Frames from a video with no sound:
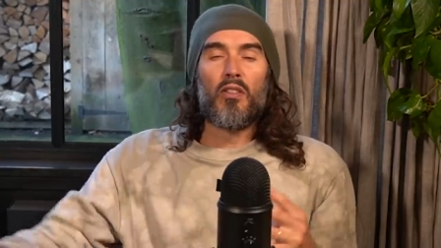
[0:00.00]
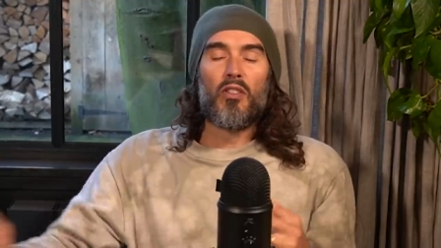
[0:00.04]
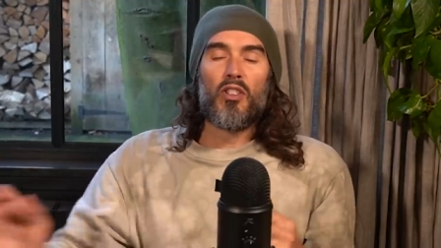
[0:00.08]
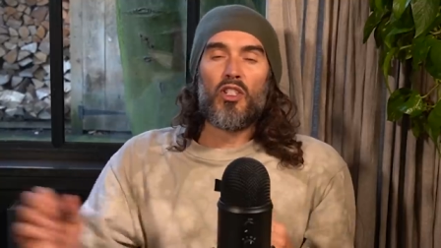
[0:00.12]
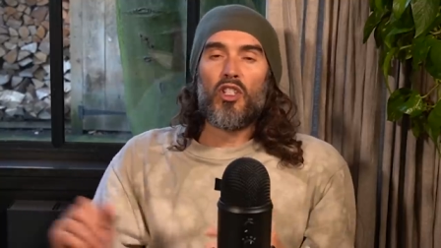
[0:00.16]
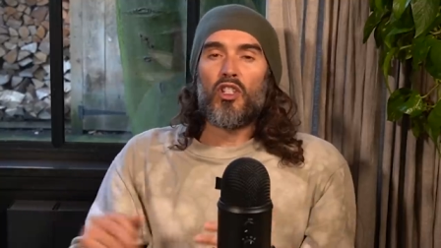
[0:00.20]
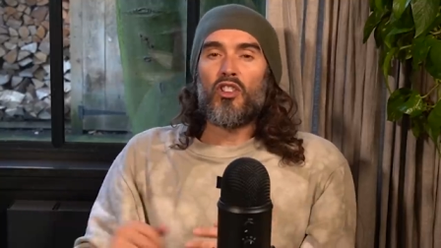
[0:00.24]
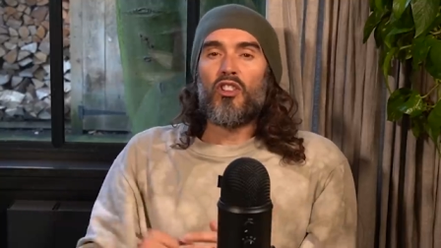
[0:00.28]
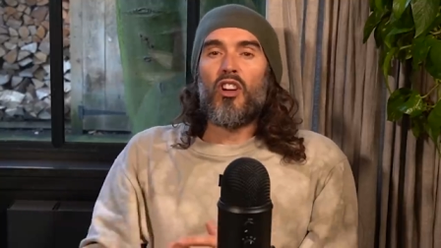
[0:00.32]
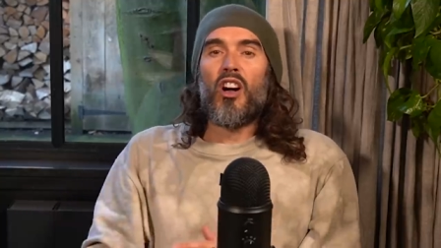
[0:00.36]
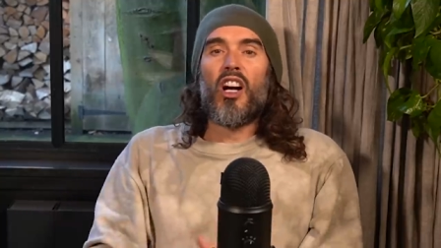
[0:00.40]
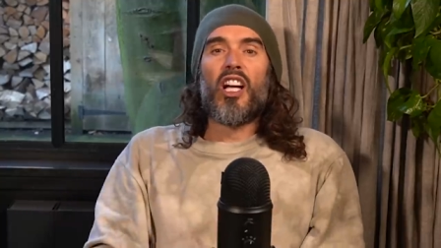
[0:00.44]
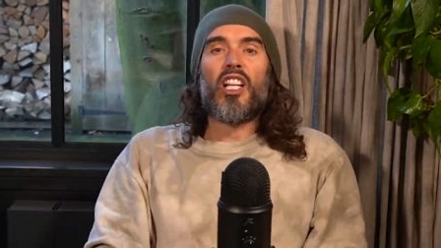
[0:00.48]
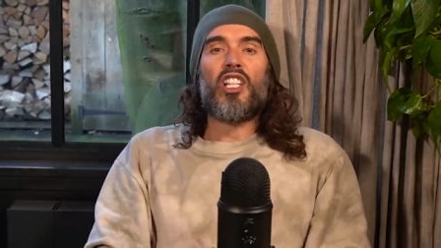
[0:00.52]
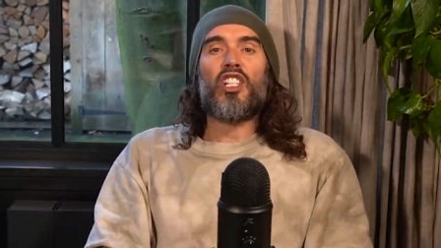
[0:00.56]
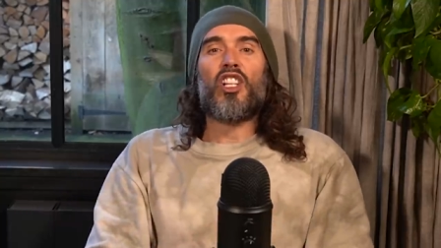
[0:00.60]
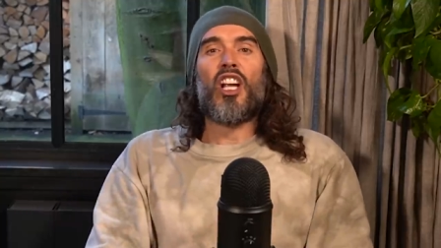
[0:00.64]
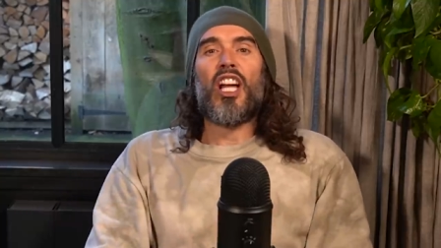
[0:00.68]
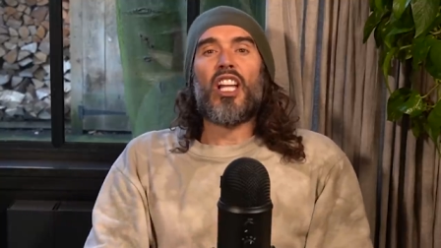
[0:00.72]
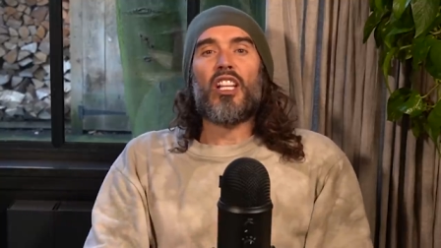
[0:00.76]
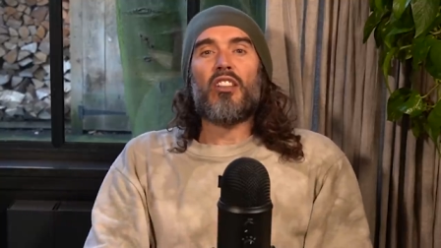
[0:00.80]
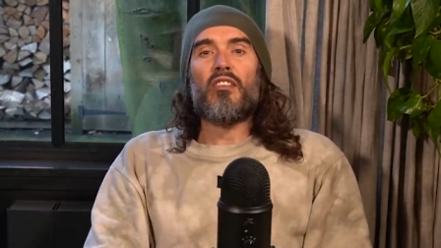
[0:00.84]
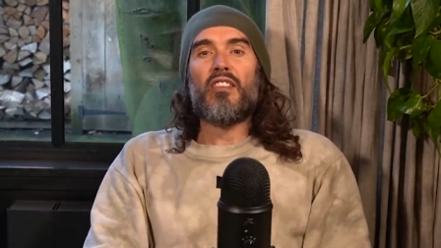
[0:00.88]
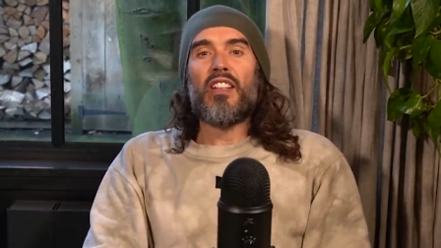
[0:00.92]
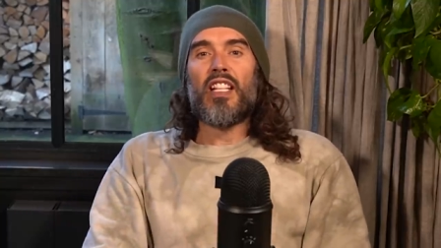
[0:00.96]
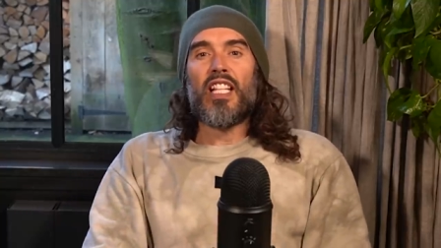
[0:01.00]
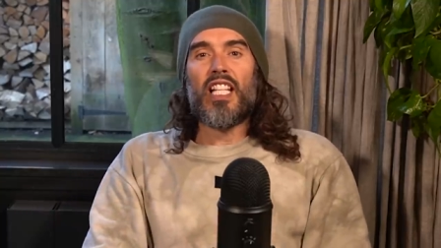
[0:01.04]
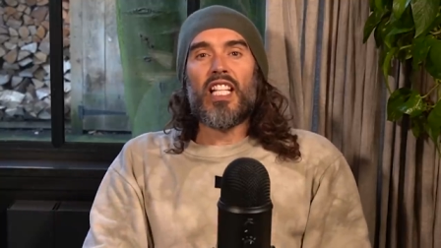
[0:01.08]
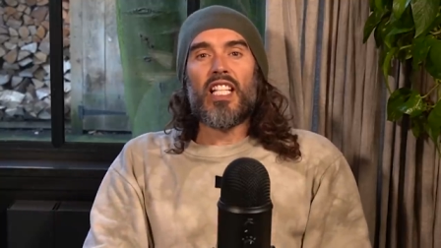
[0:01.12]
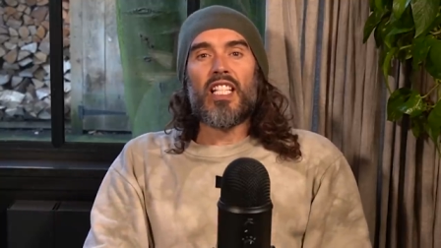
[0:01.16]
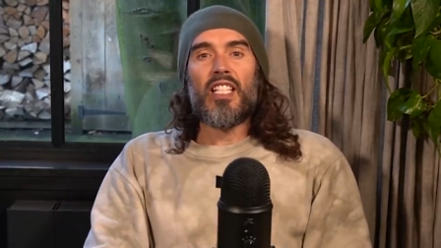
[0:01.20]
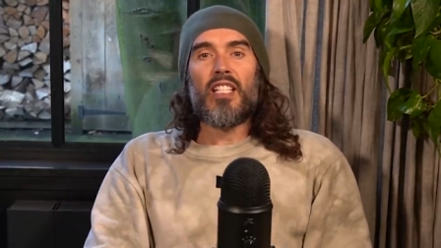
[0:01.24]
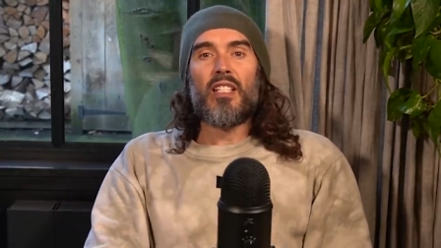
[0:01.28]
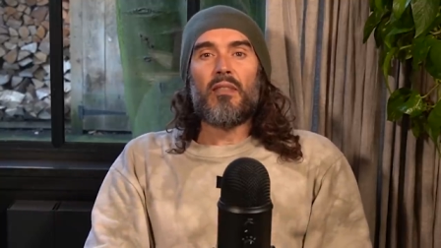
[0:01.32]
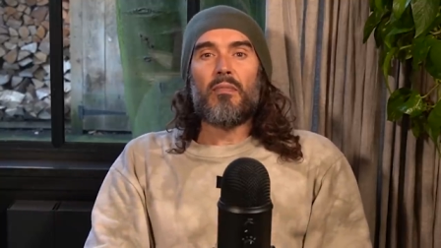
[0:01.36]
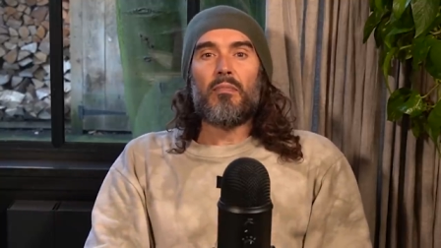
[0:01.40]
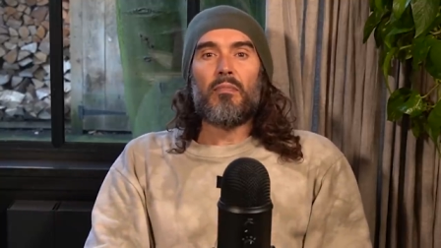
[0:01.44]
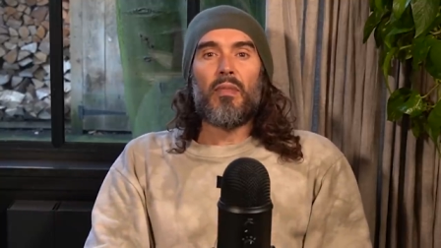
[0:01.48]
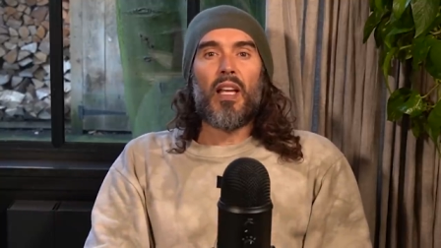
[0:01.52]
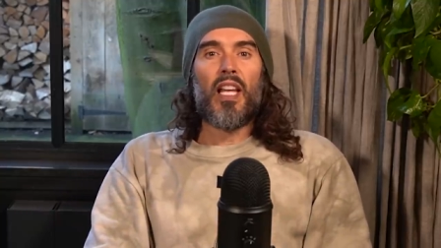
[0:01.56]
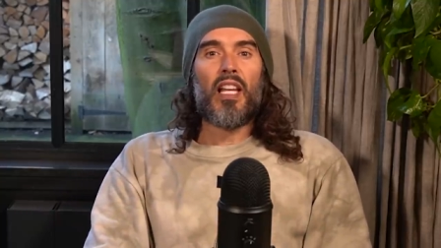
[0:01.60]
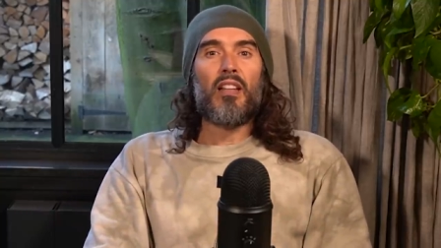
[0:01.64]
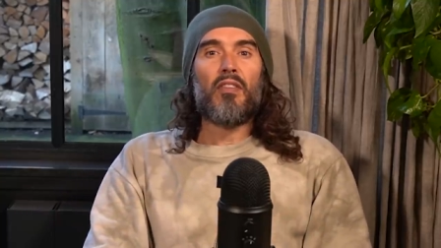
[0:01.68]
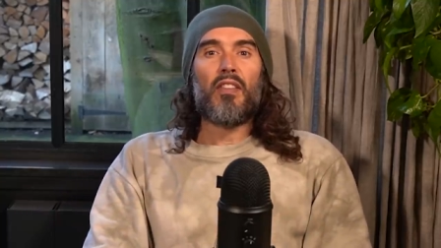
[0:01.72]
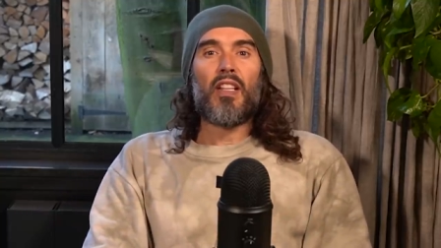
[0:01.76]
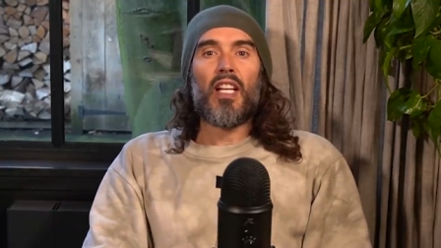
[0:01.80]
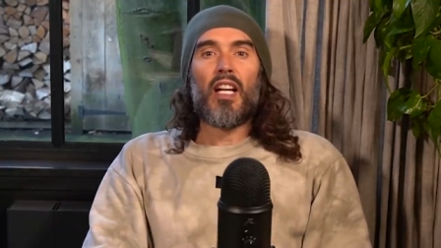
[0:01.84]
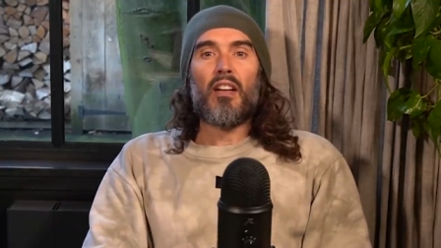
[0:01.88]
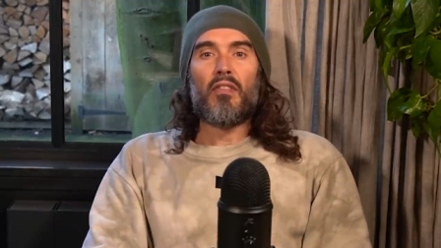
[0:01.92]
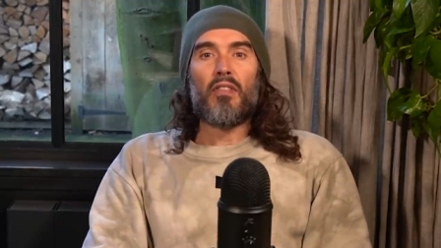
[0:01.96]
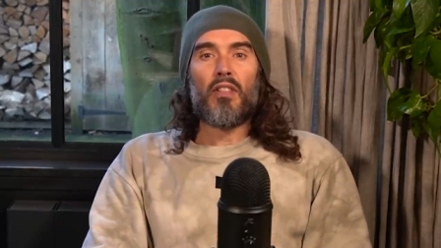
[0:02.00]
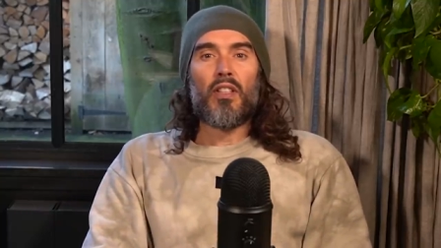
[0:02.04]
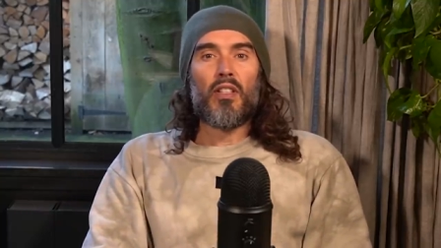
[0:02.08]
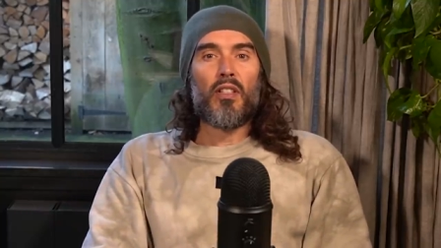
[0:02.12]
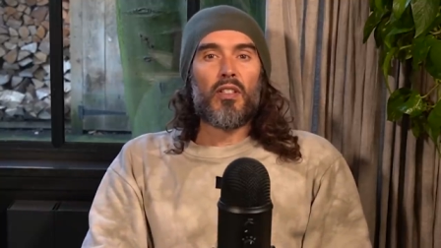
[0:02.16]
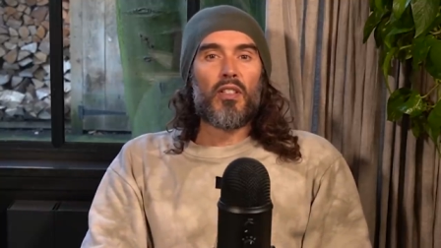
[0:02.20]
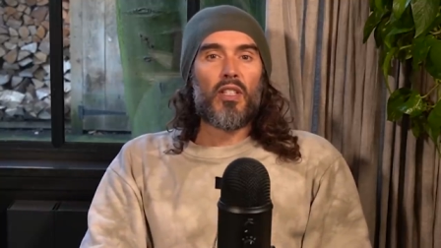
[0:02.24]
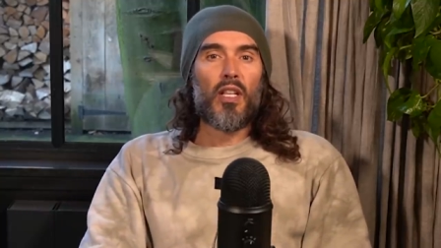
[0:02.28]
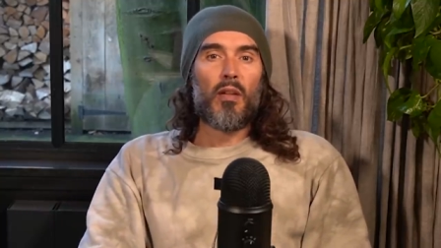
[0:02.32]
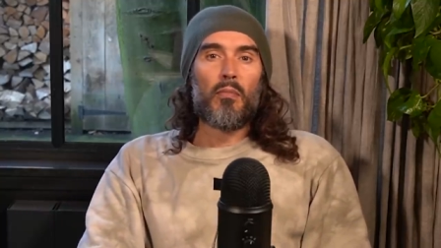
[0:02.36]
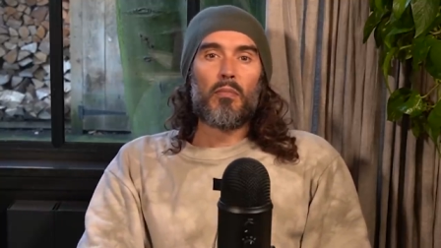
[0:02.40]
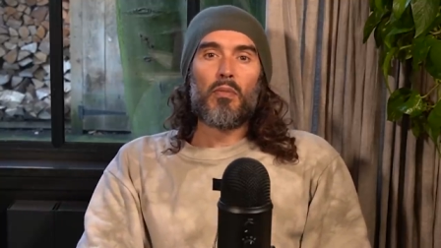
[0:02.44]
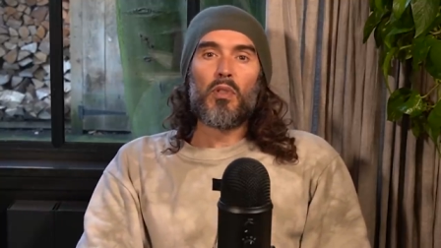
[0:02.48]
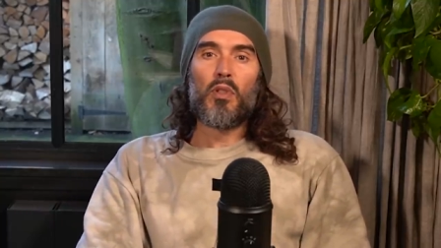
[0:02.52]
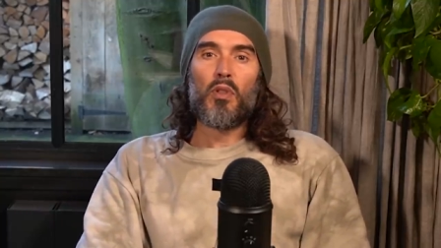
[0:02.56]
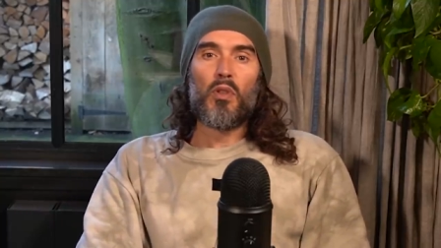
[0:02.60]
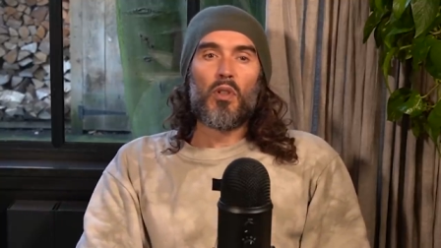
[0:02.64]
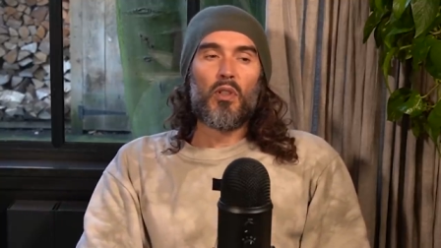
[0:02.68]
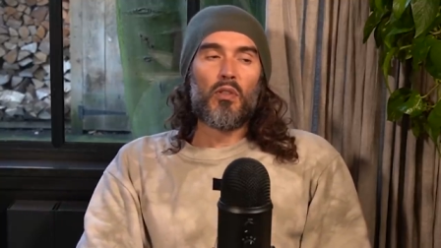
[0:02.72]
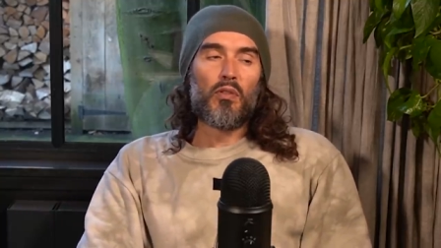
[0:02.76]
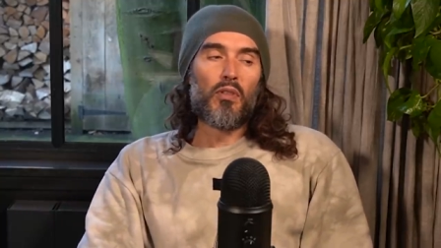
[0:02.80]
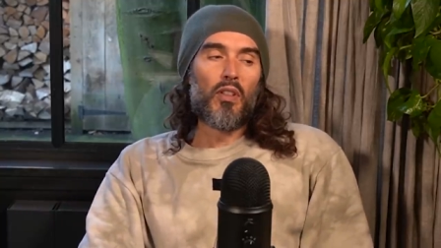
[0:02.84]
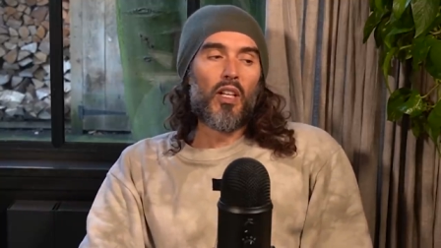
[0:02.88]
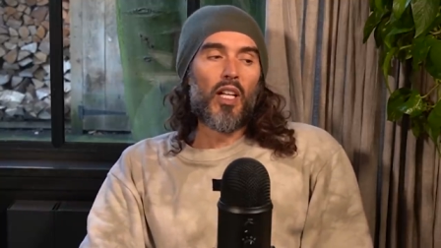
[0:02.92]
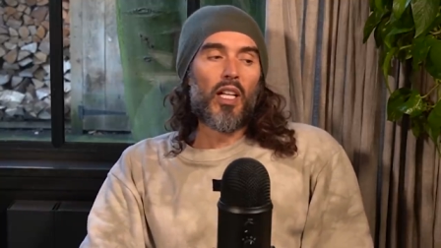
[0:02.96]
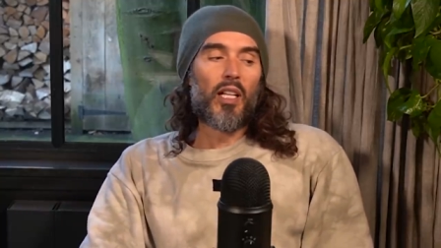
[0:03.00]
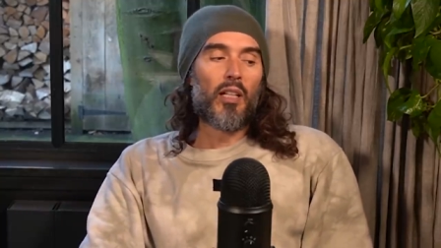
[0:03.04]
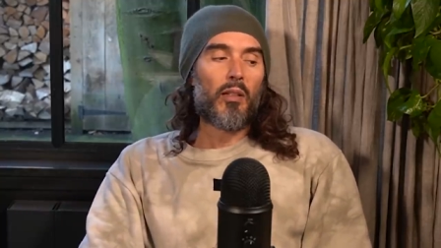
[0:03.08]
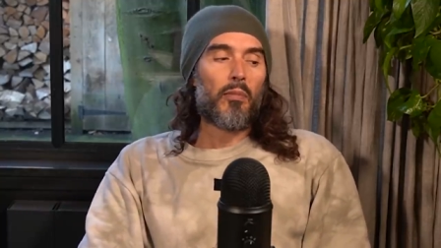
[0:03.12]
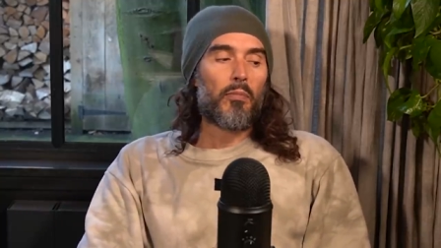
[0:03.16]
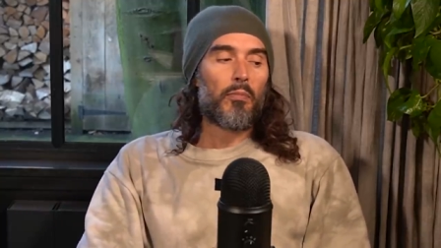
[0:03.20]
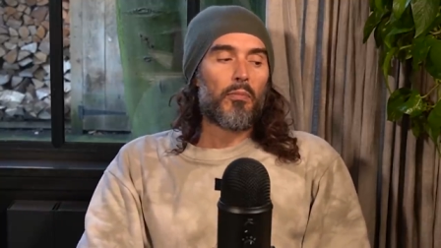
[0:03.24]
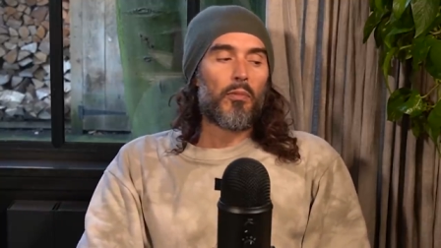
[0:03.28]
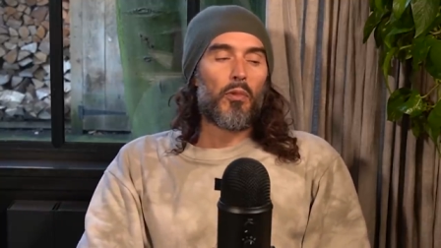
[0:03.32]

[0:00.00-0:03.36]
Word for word: on dry January and it's anything other than some sort of like